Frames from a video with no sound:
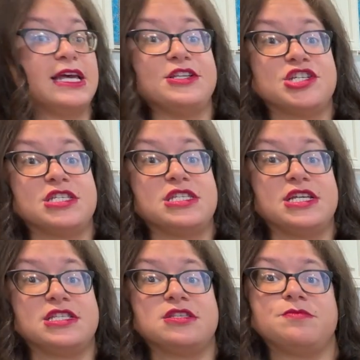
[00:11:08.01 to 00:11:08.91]
It just
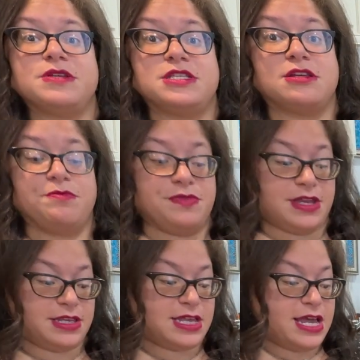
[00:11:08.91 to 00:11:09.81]
needs to be
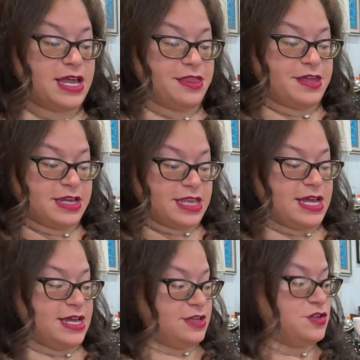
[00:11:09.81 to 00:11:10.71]
something that
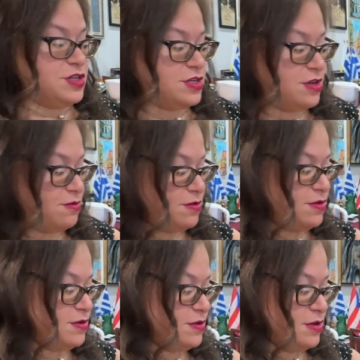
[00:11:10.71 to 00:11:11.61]
can,
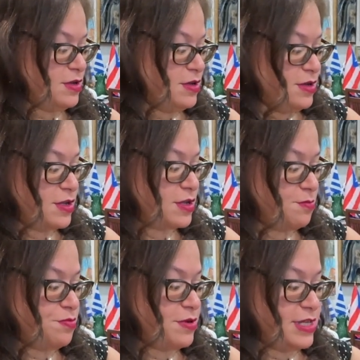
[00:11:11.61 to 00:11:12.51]

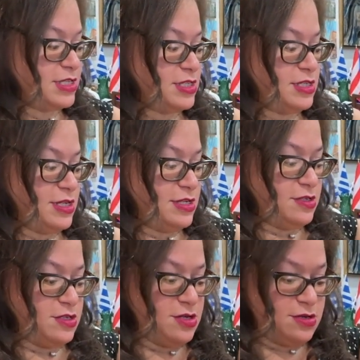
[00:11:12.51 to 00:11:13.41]
compress and